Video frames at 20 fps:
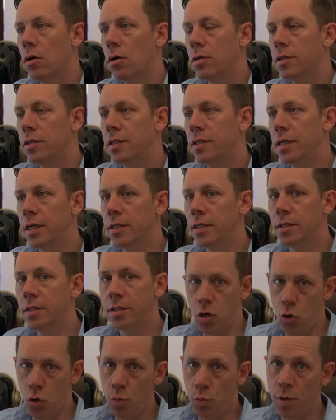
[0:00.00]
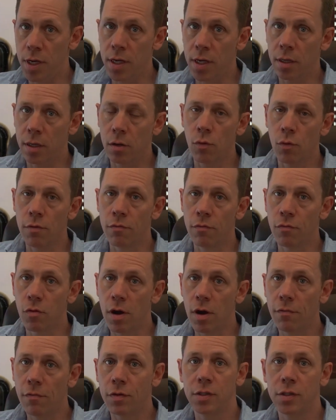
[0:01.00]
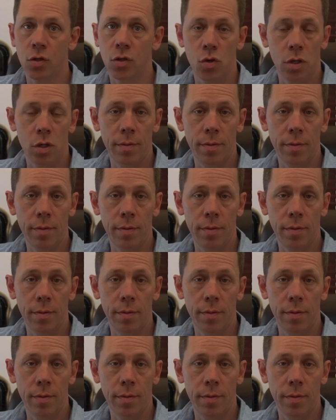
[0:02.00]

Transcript: Since opening, we've roughly sold